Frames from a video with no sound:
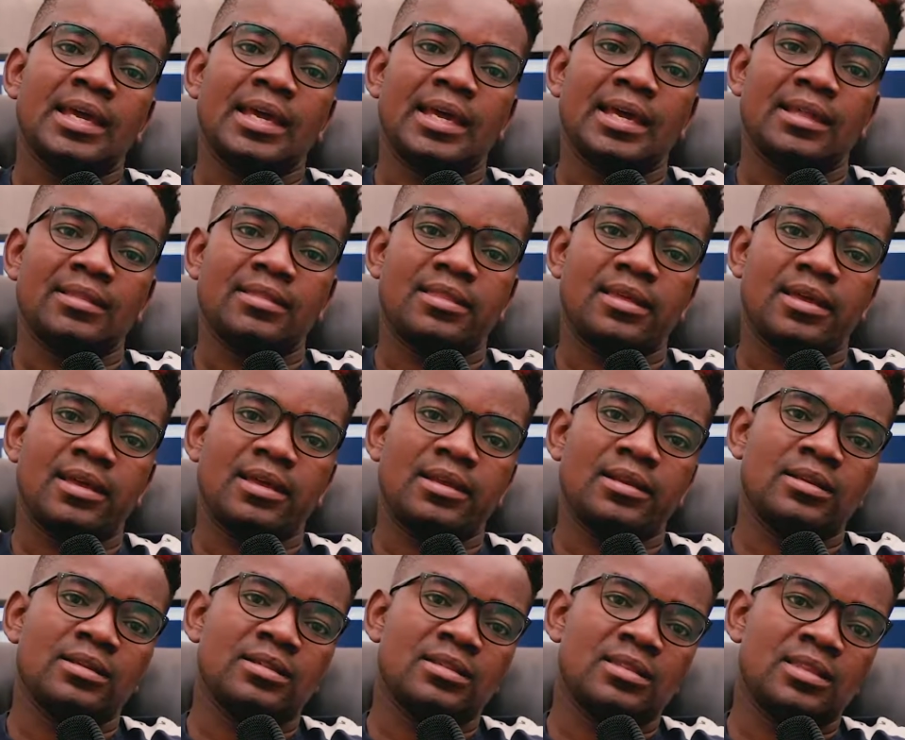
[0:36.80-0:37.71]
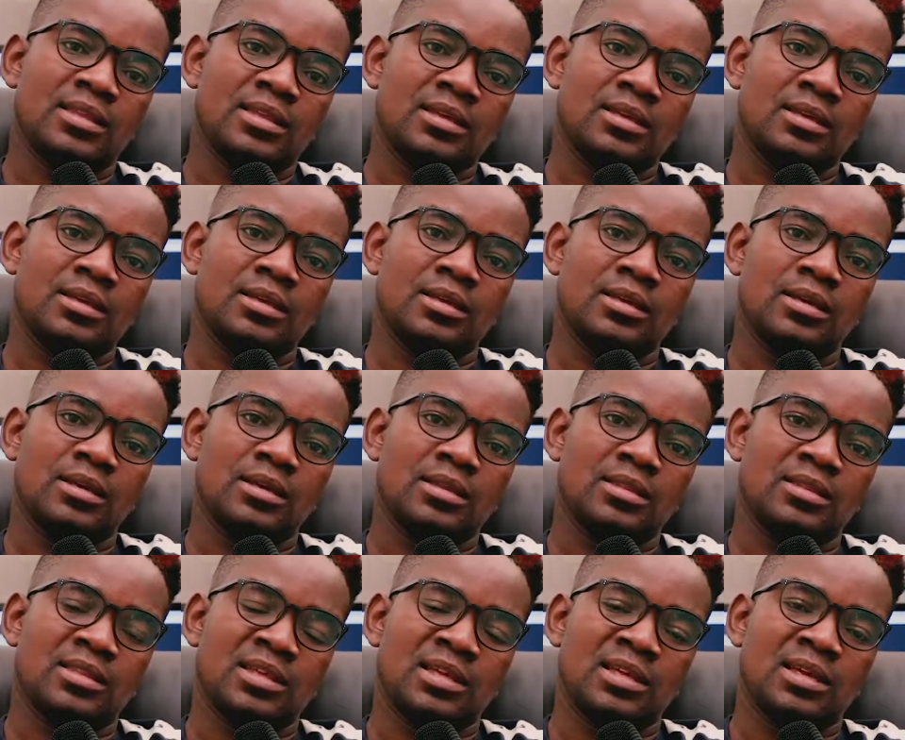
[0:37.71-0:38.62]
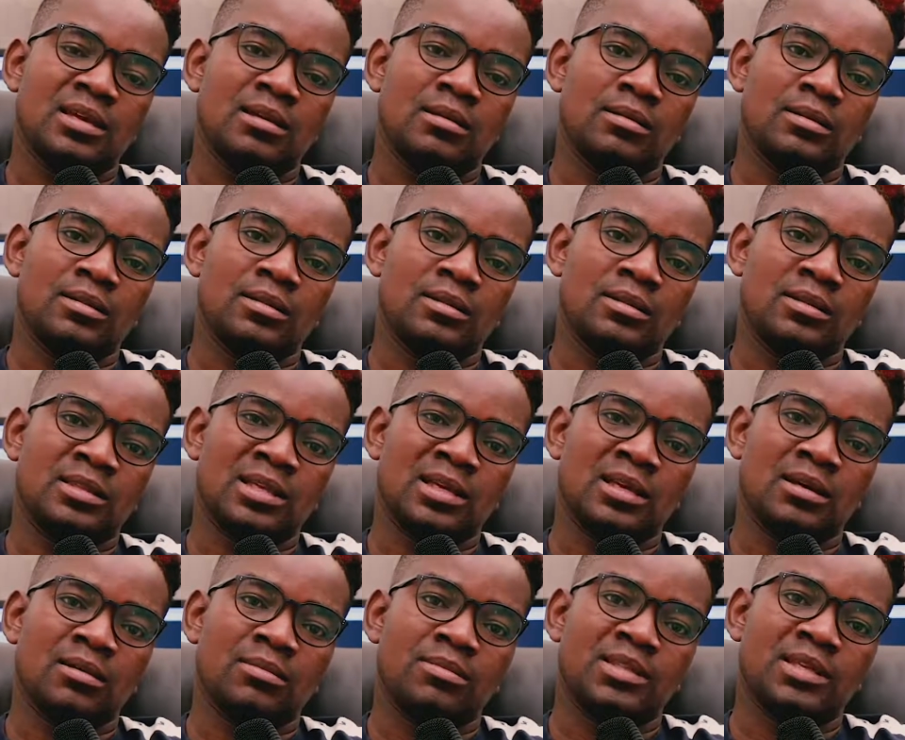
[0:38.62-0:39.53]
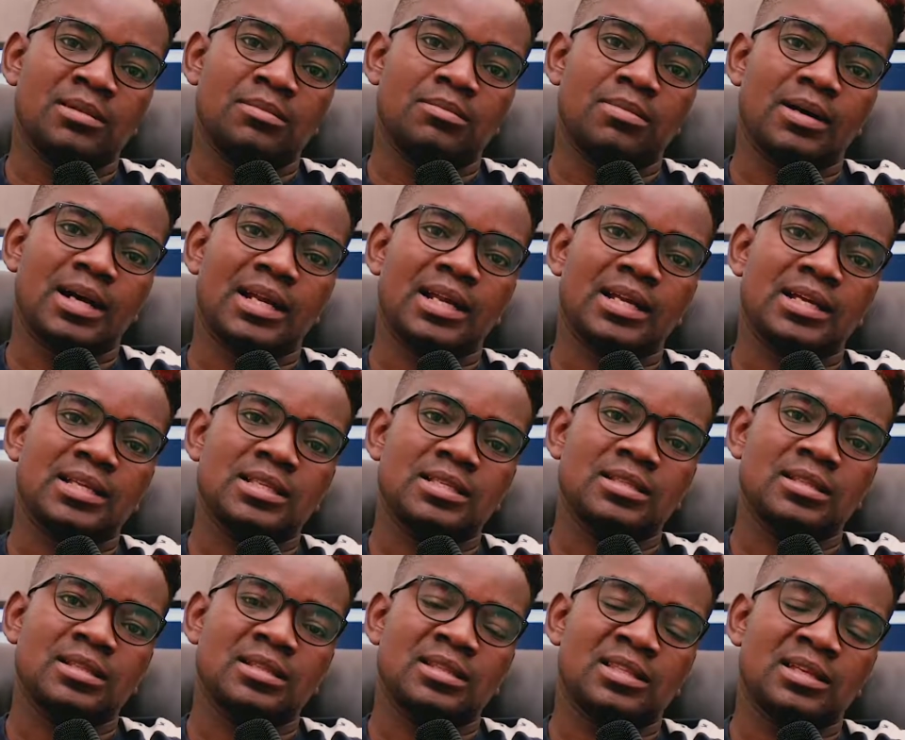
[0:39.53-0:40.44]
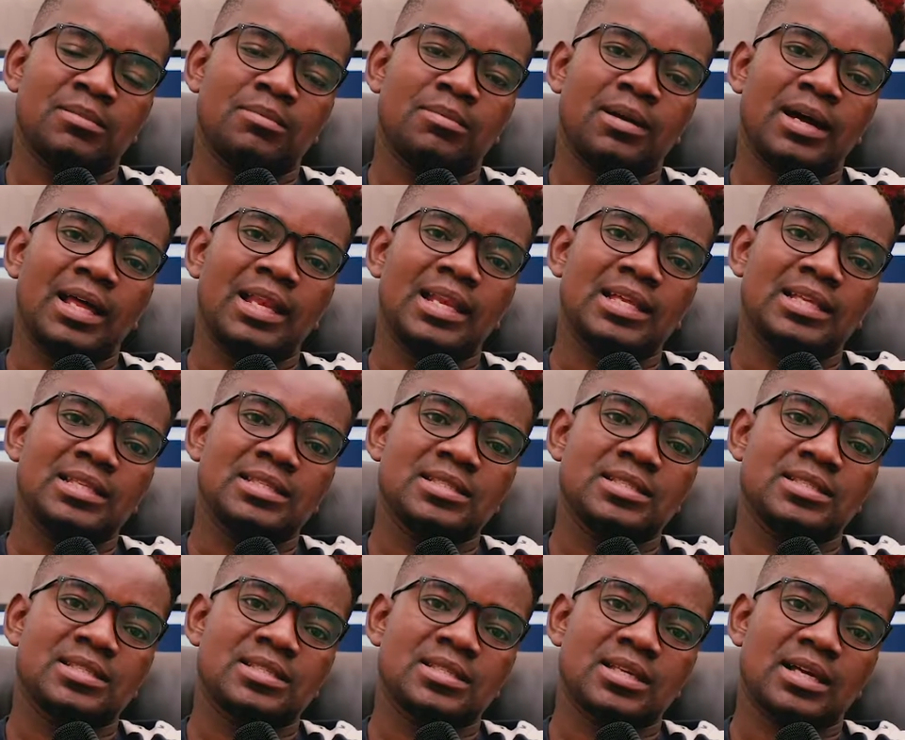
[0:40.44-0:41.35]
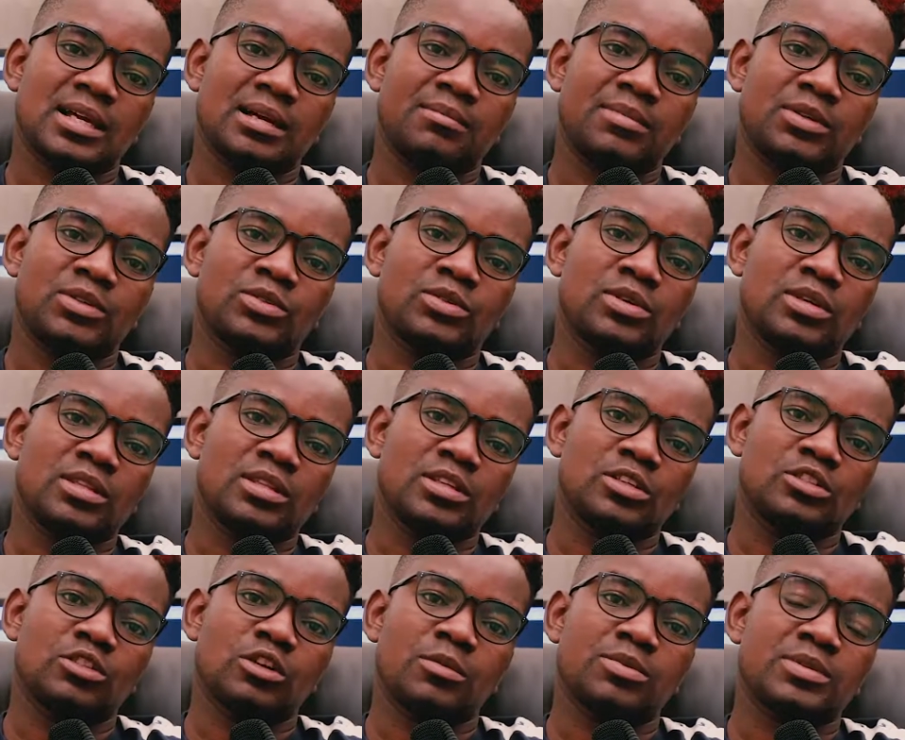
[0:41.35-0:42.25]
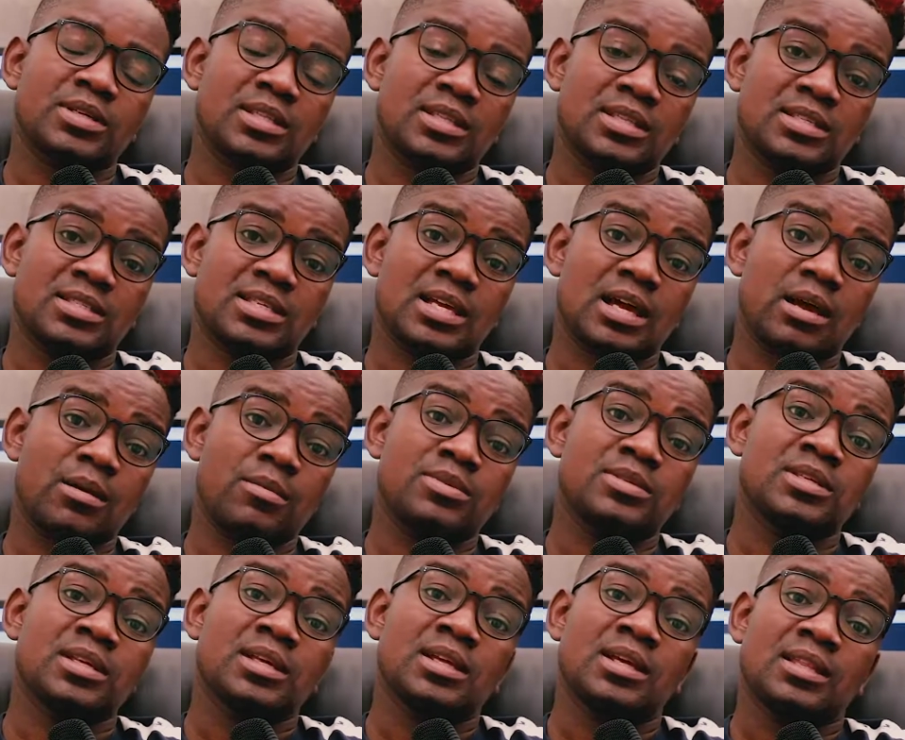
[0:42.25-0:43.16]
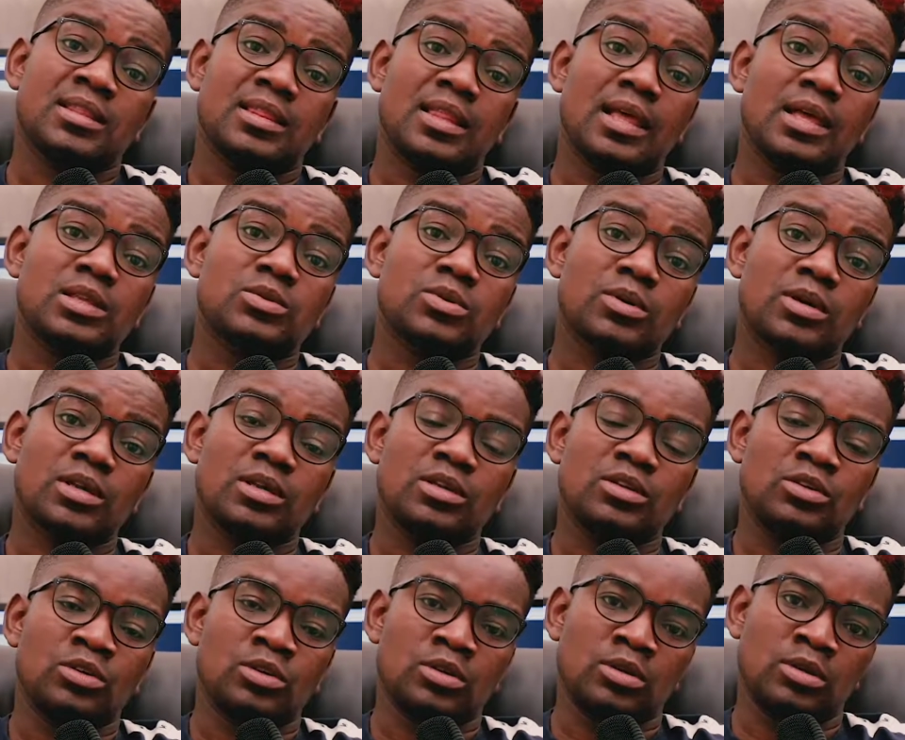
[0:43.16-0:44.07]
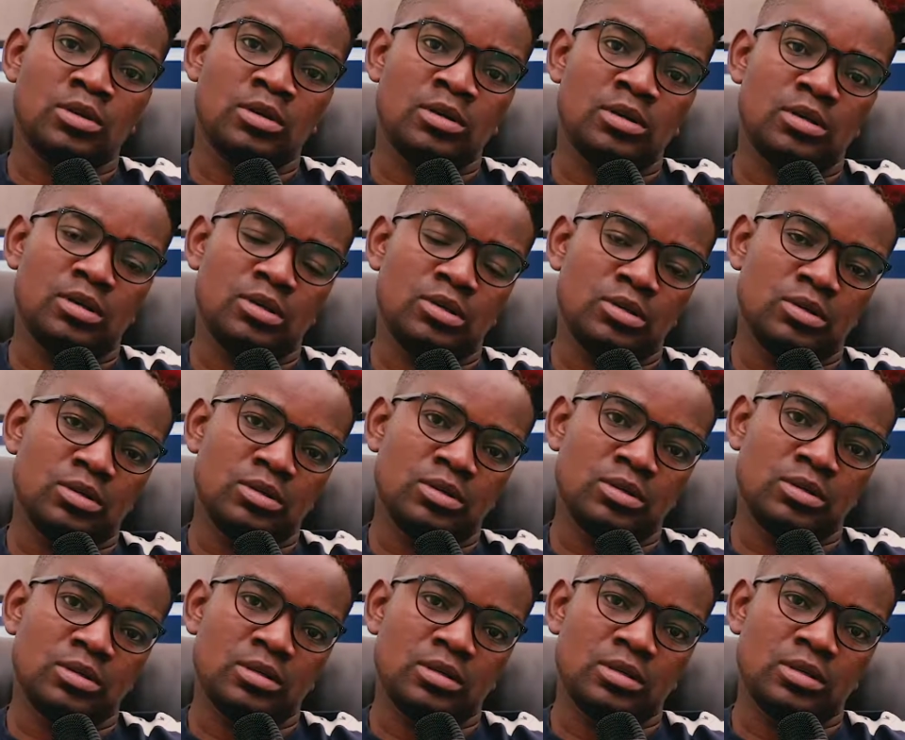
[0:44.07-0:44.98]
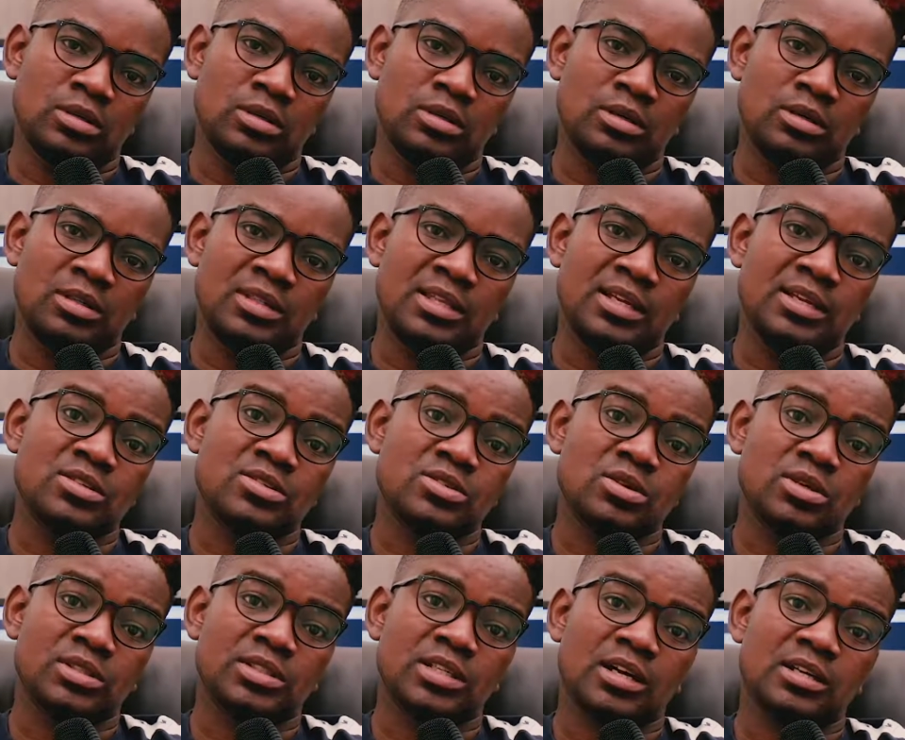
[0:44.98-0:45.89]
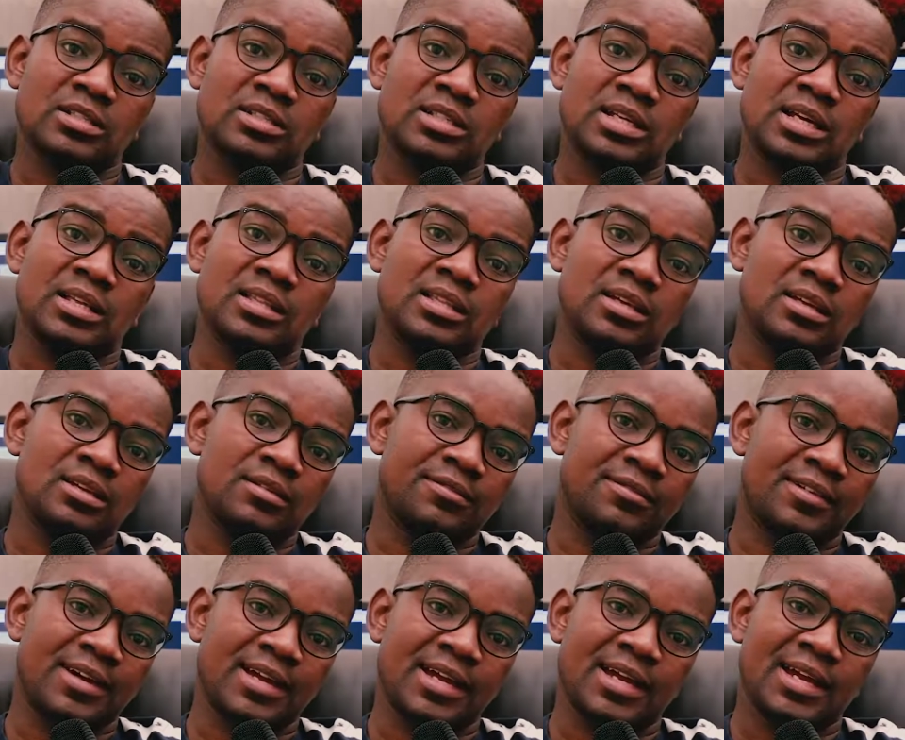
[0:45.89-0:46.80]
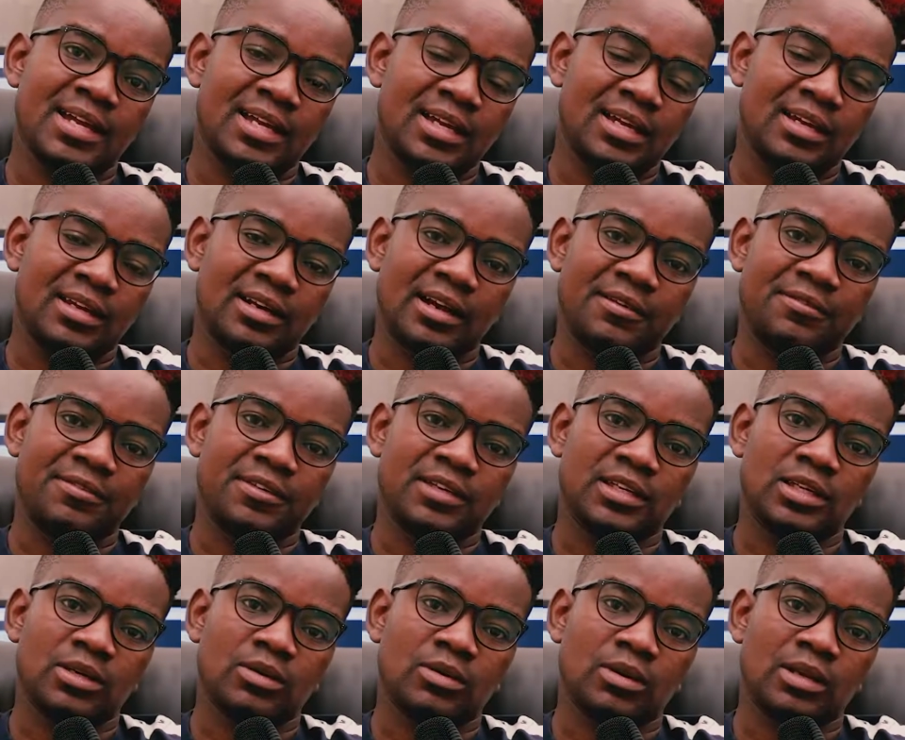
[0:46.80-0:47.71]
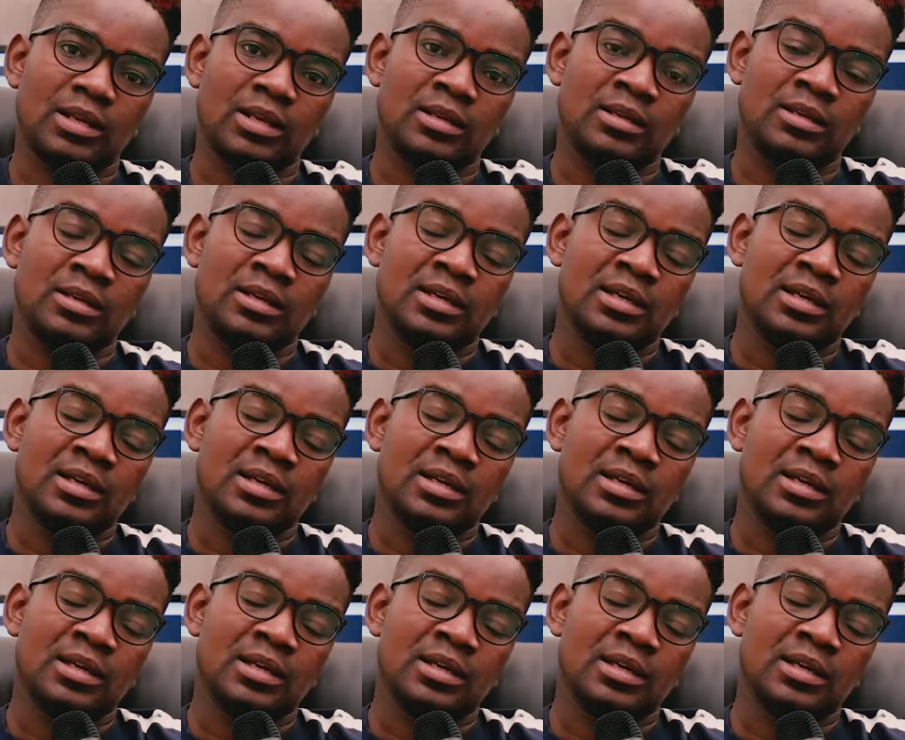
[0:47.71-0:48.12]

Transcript: and then the the the the balance the balance uh, between the tops and the subs that's when you you then sort out either via a graphic equal